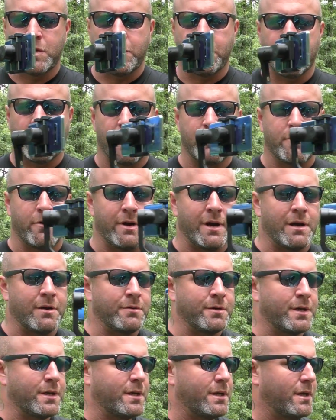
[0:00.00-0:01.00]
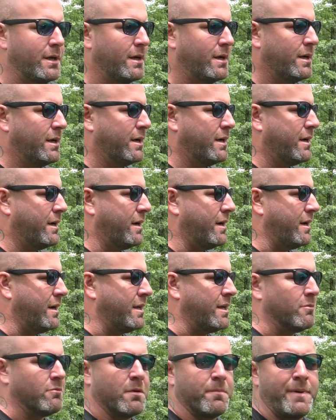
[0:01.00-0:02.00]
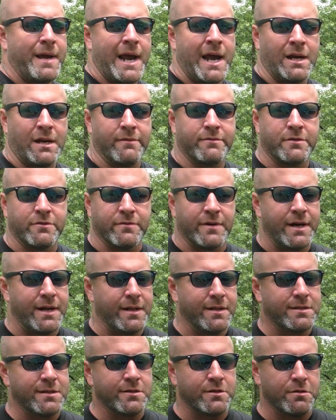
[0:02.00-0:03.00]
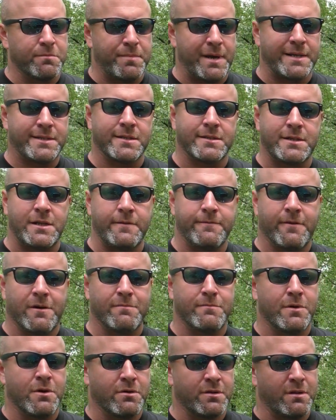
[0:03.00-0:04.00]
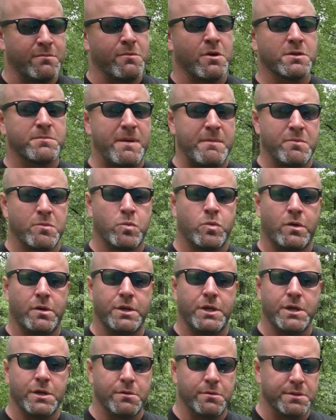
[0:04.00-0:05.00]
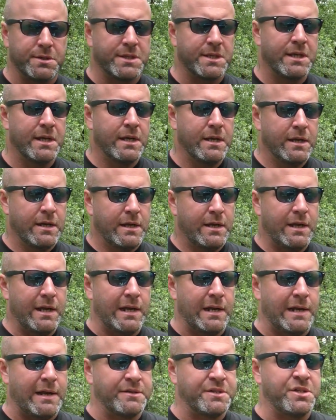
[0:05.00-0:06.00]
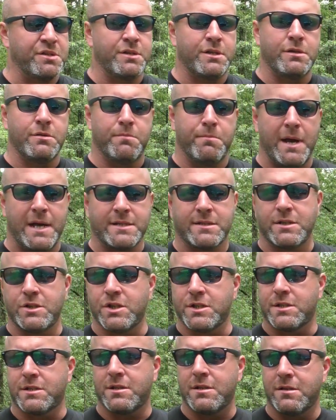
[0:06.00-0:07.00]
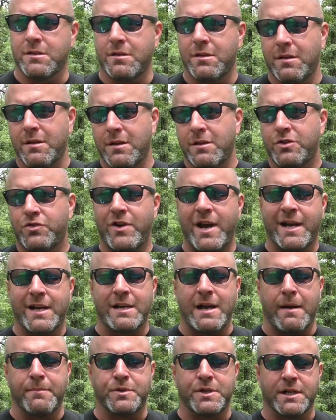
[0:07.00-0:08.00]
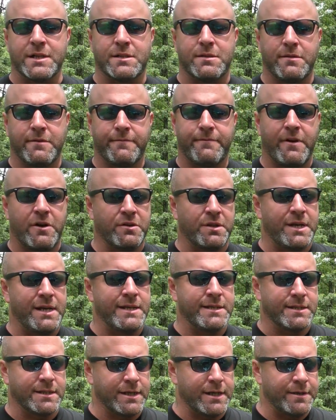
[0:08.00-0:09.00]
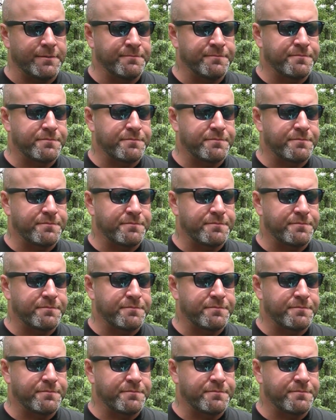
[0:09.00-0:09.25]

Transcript: your arm around and it will pan left and right. This is your basic default mode that most people will use, and allows you to basically just to track an object fairly easily.